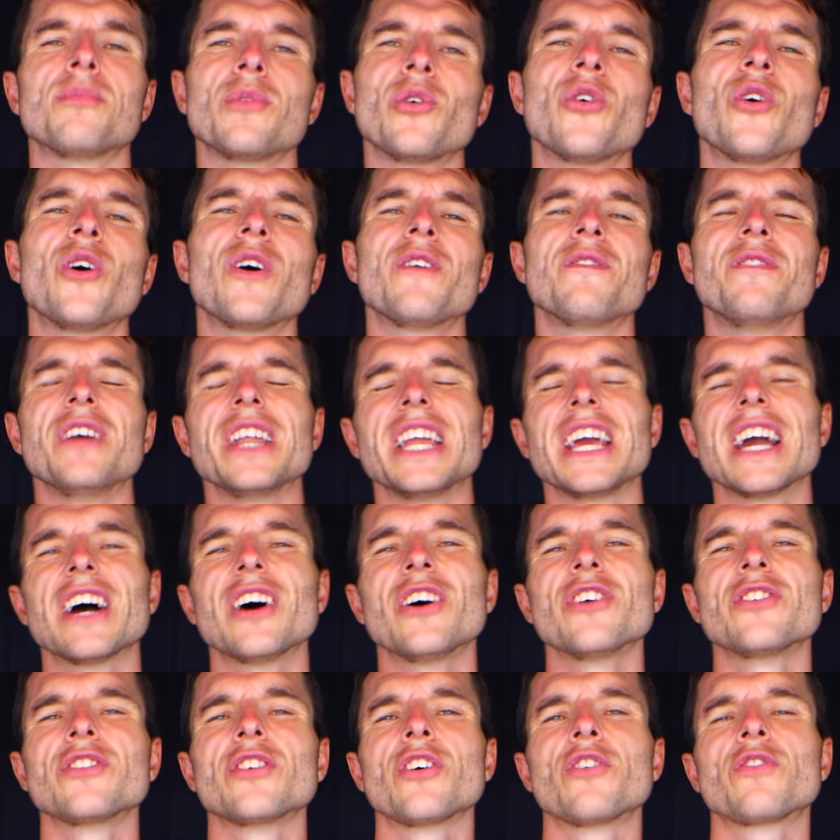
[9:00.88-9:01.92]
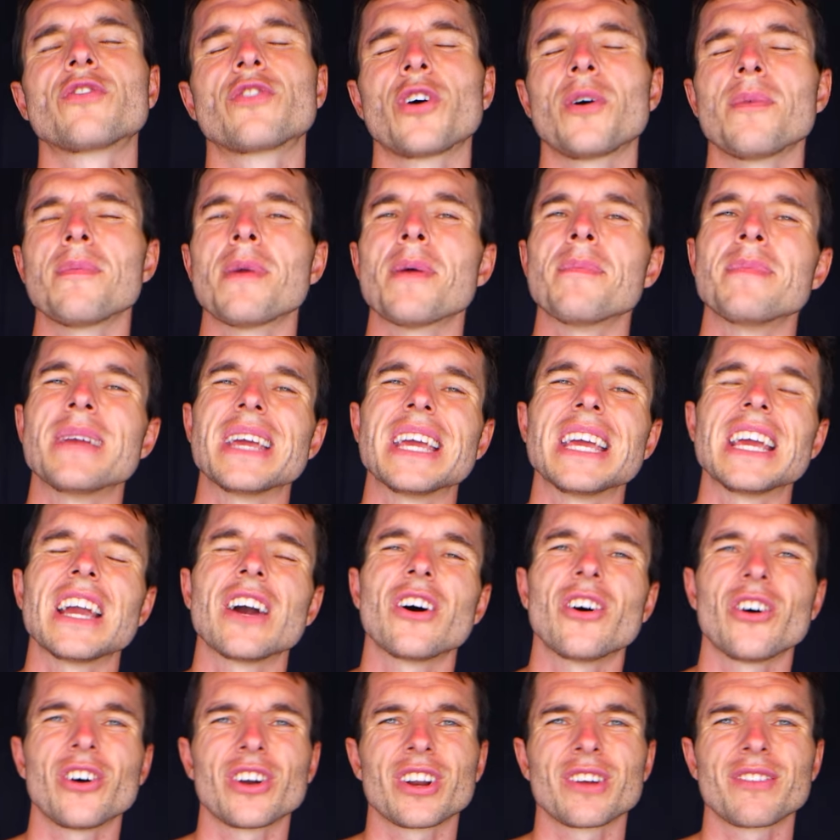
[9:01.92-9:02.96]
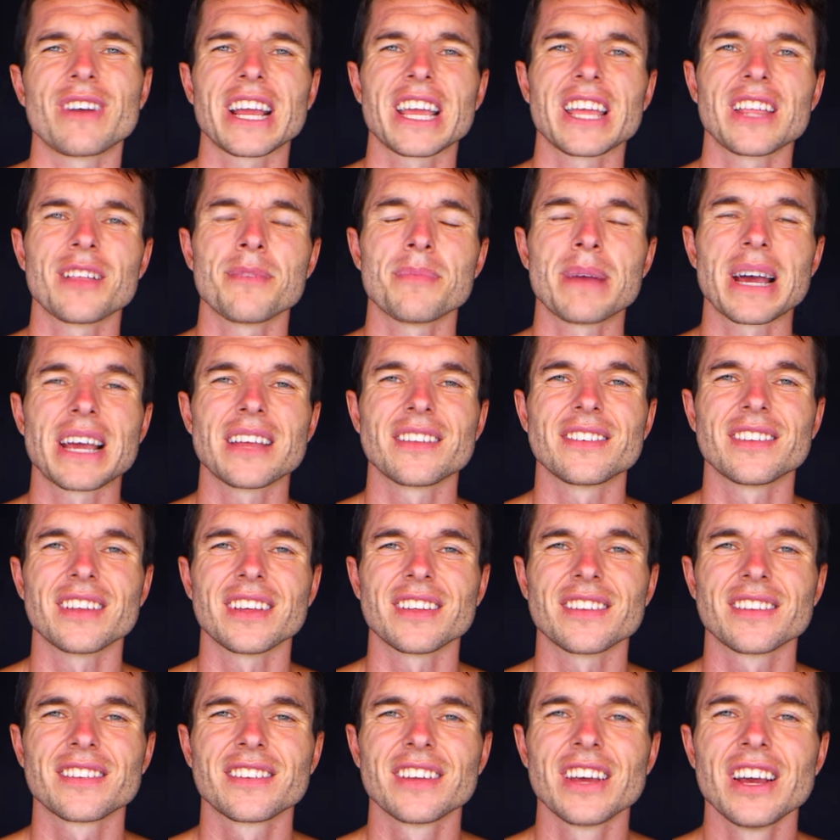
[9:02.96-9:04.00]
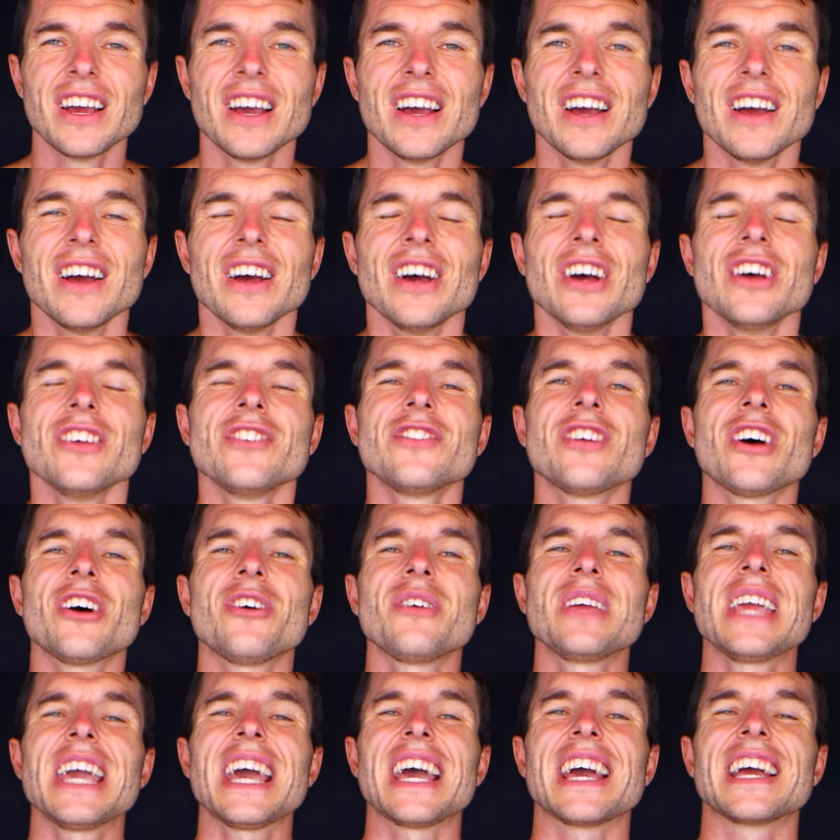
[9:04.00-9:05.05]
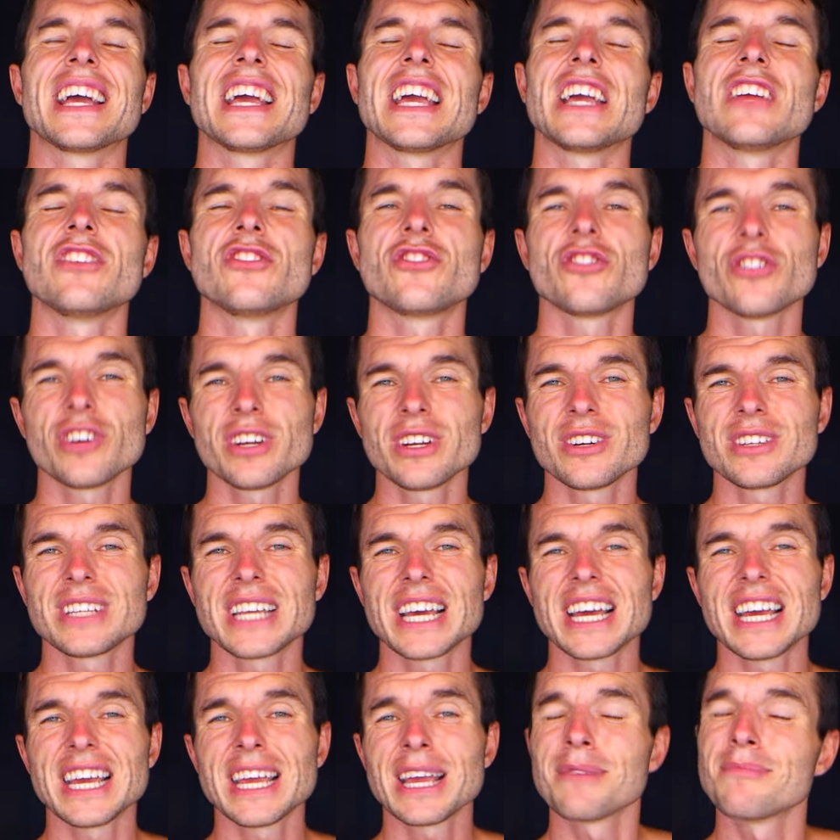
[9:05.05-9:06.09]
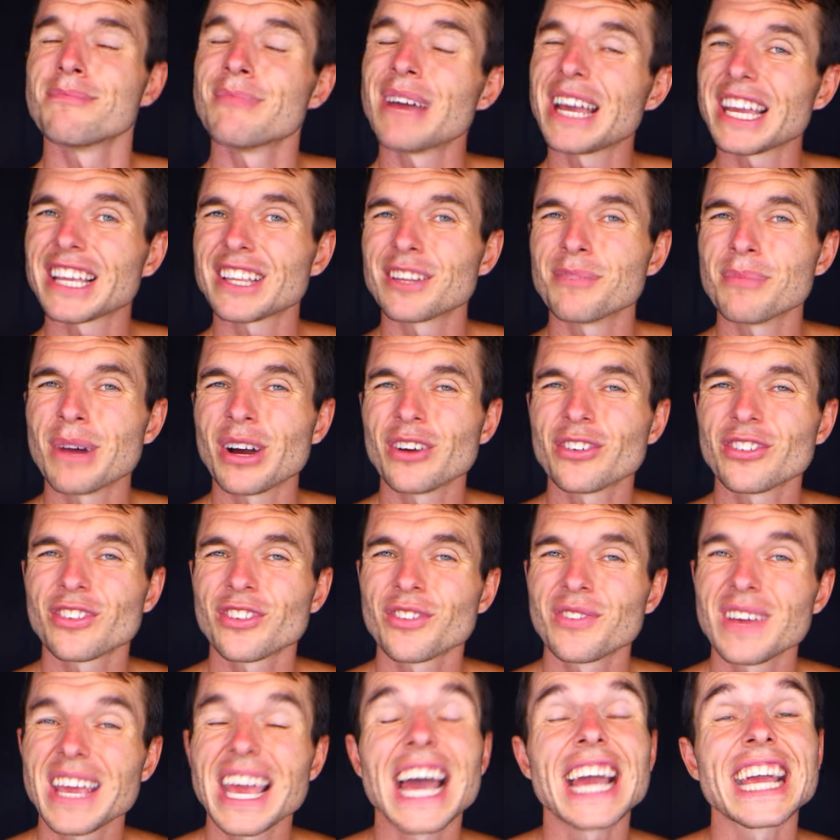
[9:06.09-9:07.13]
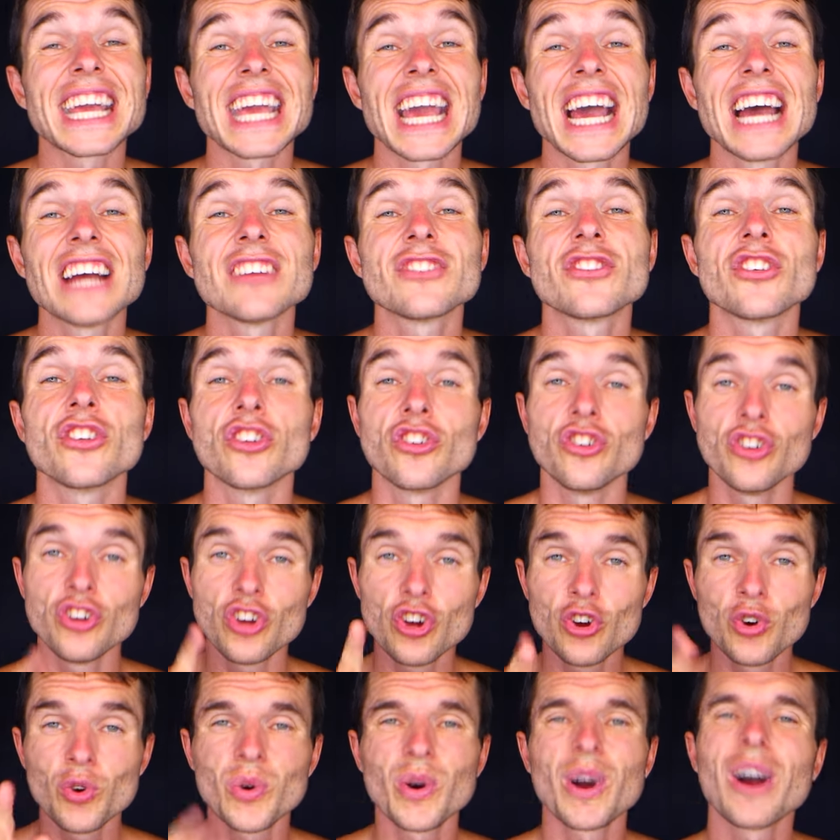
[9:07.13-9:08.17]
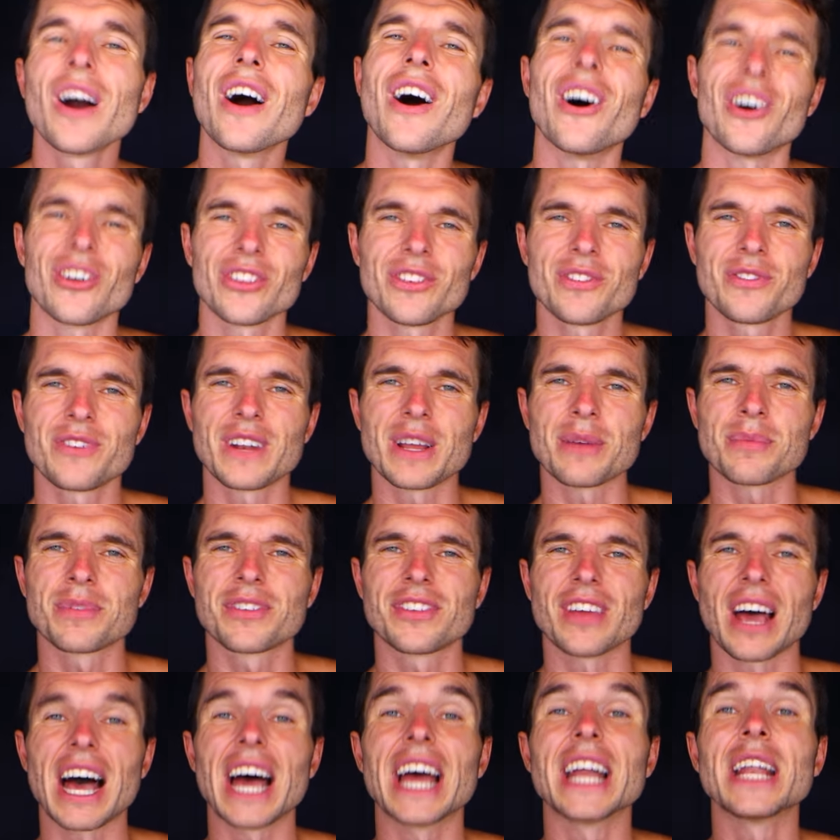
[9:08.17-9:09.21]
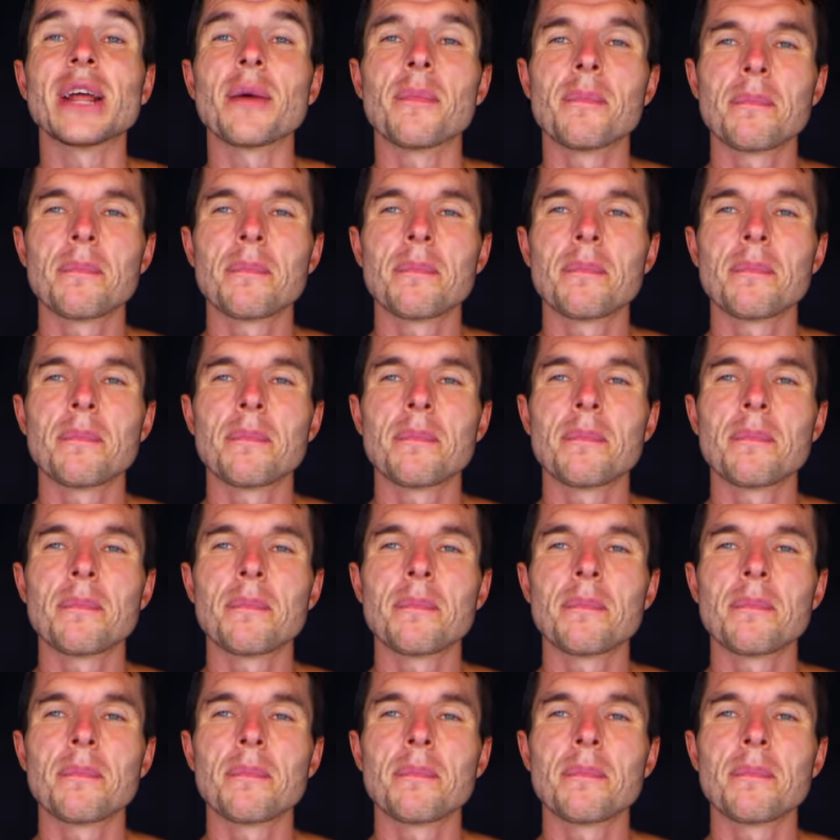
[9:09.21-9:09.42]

more videos from me on a regular basis. So yeah, enjoy your day, make the most of it, and catch you on the flip side.